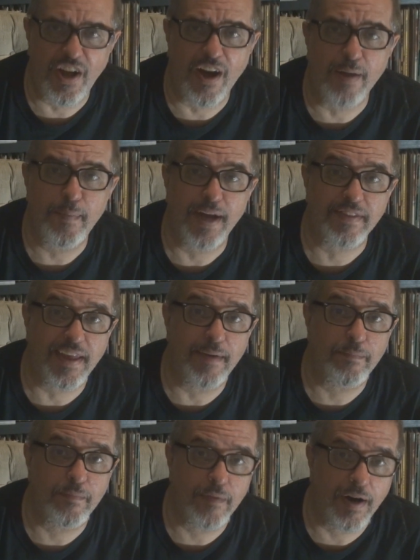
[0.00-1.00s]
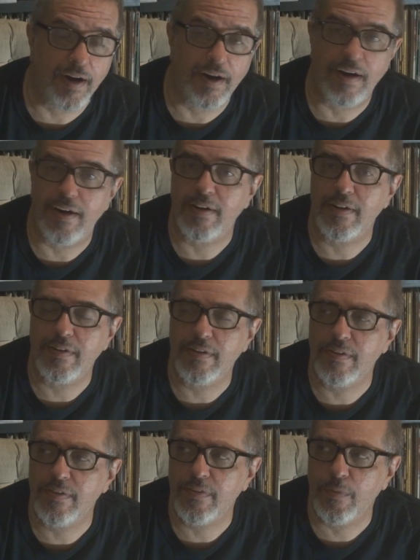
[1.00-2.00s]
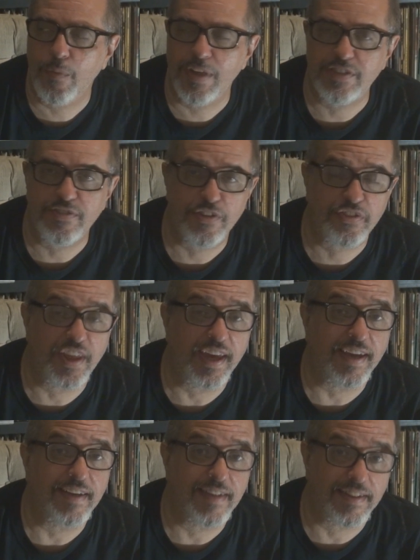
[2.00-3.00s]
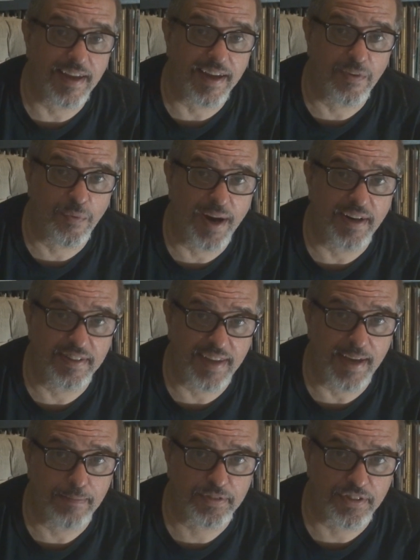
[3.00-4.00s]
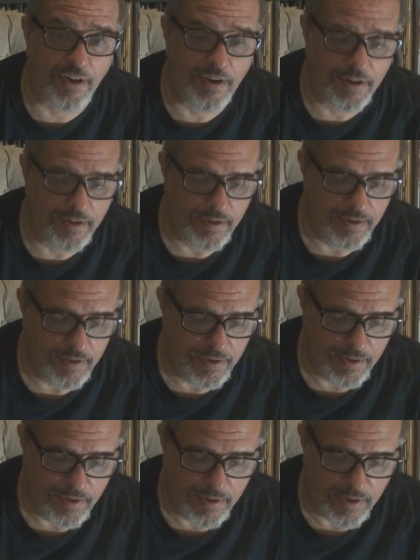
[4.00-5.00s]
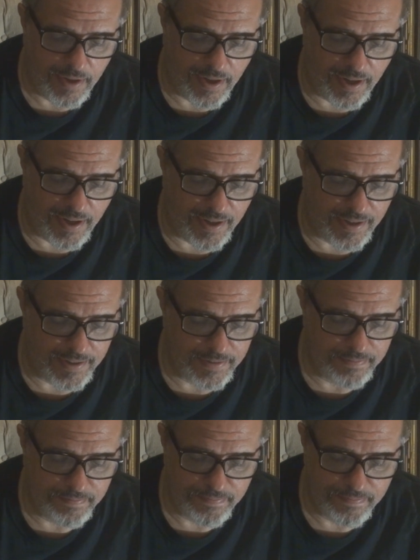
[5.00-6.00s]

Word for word: song about them uh, wishful thinking that they can write a damn song? Uh,